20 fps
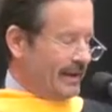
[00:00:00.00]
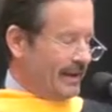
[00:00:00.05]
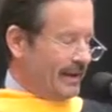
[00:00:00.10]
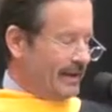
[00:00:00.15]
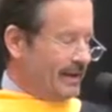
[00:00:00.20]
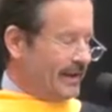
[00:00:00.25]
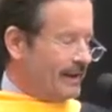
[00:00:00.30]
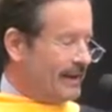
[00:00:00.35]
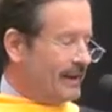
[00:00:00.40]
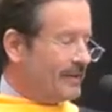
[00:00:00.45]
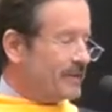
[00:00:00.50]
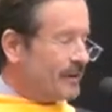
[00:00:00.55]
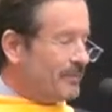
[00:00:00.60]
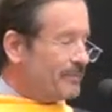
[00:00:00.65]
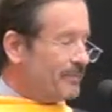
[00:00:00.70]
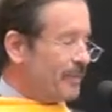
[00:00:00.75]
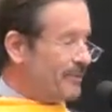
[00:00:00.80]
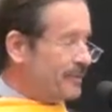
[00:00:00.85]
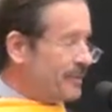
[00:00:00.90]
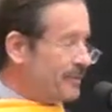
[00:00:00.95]
And
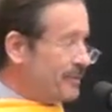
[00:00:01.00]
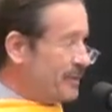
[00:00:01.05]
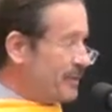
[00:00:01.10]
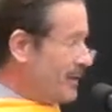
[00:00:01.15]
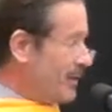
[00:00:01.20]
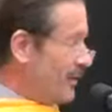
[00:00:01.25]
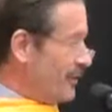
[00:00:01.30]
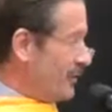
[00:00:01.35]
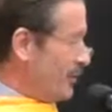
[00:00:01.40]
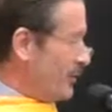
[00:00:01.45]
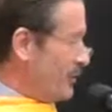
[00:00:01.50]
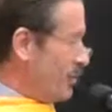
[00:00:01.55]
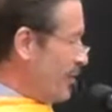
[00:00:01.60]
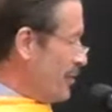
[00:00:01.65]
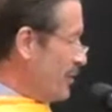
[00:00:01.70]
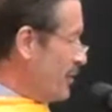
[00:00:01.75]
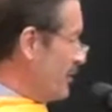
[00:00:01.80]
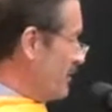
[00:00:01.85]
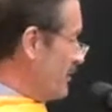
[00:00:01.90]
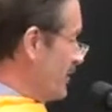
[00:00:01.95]
sometimes it's because they're
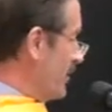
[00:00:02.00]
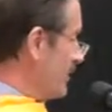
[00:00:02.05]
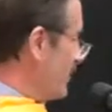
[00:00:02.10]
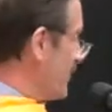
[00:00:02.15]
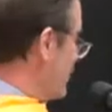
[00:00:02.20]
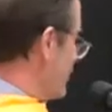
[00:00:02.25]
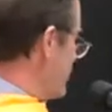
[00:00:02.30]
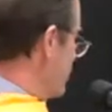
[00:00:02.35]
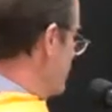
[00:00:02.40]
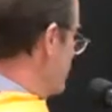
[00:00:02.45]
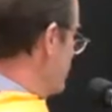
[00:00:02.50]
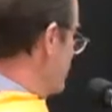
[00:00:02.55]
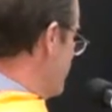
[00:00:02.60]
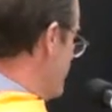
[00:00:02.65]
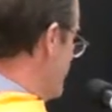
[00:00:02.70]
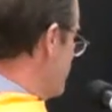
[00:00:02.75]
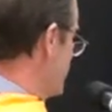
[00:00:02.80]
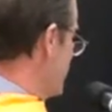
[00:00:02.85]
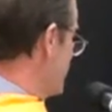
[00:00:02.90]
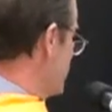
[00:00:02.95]
words that I've kind of
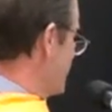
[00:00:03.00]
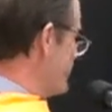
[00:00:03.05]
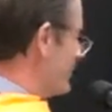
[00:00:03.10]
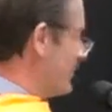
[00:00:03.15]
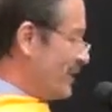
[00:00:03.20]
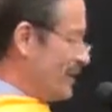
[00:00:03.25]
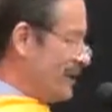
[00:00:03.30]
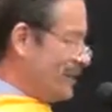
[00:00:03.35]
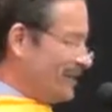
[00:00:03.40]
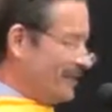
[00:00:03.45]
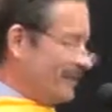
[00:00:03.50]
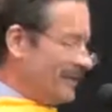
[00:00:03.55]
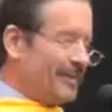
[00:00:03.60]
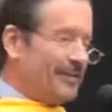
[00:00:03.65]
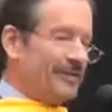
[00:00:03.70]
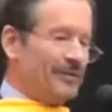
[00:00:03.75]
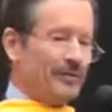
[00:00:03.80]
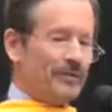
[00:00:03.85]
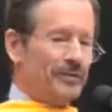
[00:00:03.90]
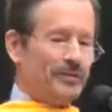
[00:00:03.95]
invented myself and
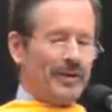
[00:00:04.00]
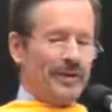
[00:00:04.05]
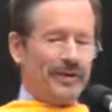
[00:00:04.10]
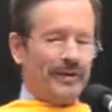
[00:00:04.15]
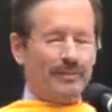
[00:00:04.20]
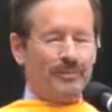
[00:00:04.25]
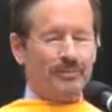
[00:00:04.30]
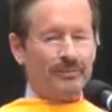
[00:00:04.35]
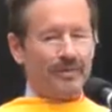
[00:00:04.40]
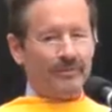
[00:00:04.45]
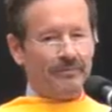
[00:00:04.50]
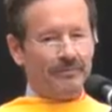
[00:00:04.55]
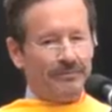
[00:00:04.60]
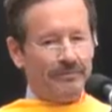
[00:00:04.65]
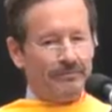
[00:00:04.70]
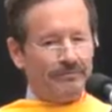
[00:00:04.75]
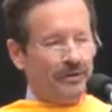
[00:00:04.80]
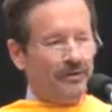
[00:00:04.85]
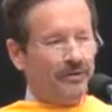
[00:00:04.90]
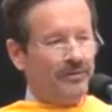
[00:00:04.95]
through science, but
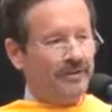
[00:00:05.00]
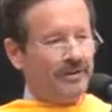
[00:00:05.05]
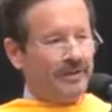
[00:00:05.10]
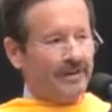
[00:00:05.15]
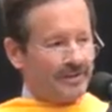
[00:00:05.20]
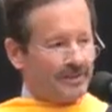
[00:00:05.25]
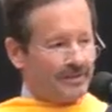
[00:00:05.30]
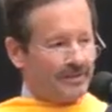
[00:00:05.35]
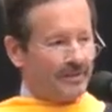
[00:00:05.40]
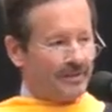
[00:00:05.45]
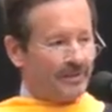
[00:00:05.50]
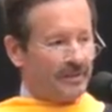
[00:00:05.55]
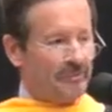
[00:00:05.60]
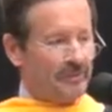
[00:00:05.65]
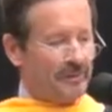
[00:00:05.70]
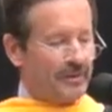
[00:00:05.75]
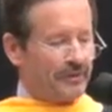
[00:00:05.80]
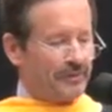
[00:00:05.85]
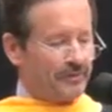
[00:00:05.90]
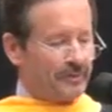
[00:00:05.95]
usually it's just a
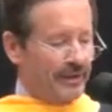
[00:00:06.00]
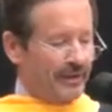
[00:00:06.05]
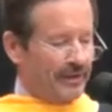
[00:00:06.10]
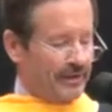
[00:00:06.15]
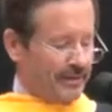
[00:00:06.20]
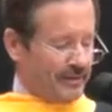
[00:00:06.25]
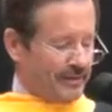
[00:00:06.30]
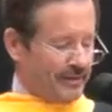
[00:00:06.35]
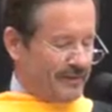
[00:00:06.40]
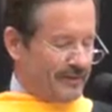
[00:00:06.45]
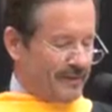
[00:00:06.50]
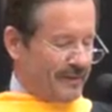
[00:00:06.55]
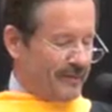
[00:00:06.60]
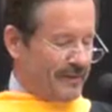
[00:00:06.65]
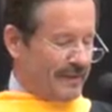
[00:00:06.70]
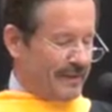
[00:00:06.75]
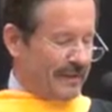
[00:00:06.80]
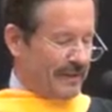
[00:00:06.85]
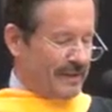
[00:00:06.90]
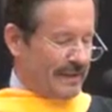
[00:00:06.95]
misspelling of
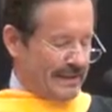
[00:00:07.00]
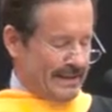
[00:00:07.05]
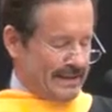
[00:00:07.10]
something.